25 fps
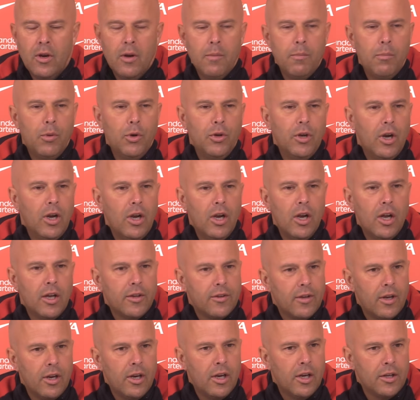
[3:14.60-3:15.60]
put a
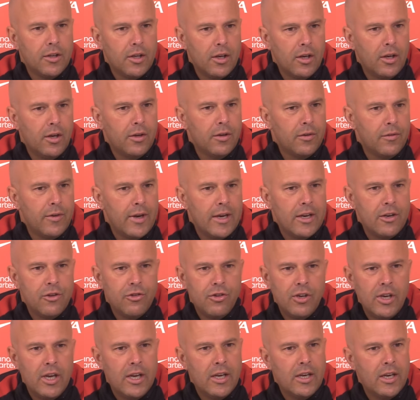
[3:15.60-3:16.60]
lot, a lot, a lot of
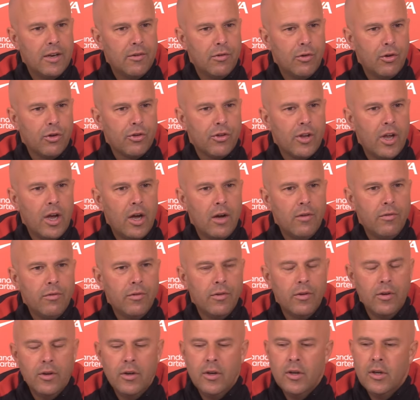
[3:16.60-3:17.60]
energy in the first
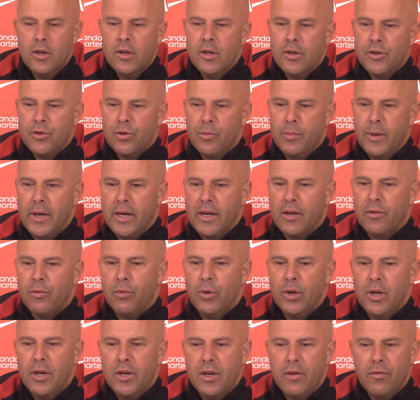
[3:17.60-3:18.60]
half to make it
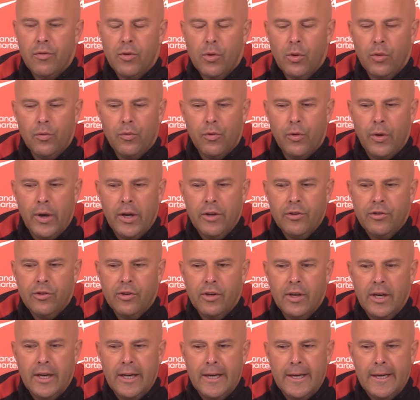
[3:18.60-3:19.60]
really difficult for us,
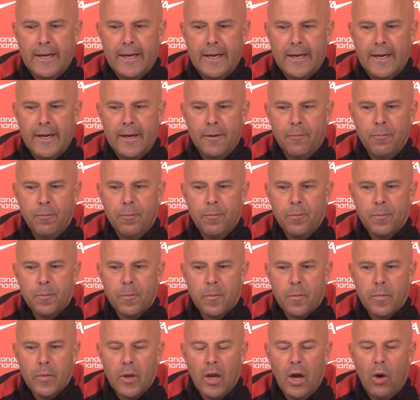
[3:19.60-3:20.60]
and um,
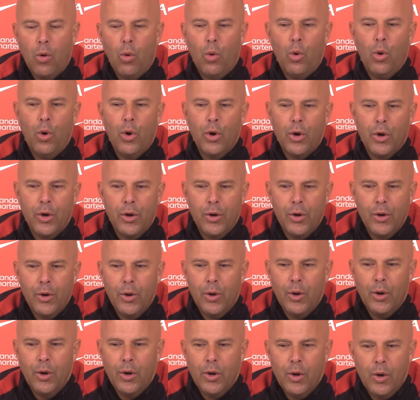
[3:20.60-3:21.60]
or
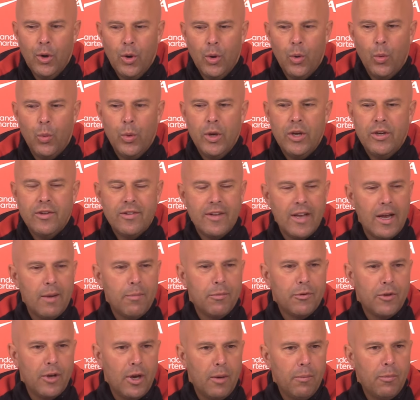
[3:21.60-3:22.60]
we
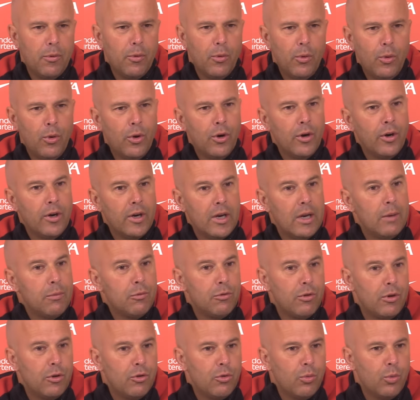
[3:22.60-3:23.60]
stepped up, or
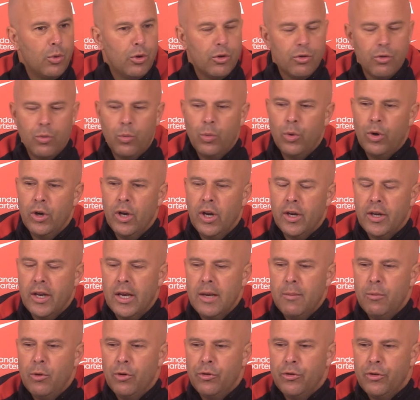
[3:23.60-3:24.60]
Ipswich was, were not
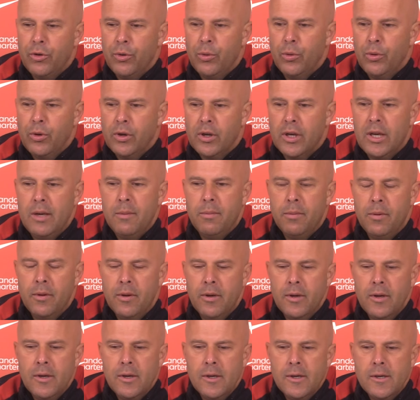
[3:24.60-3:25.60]
able to keep
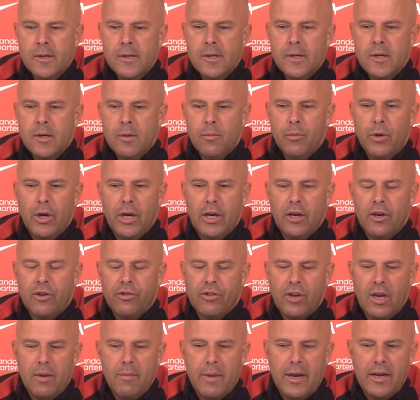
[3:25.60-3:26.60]
bringing the
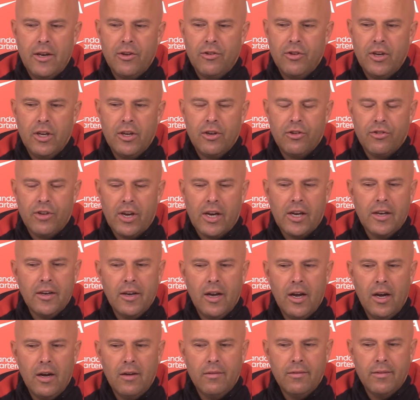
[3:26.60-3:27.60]
same energy in the second
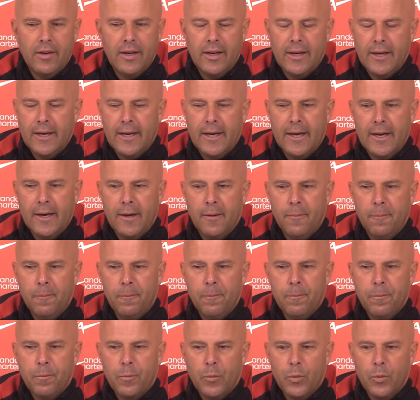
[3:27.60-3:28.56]
half. And um,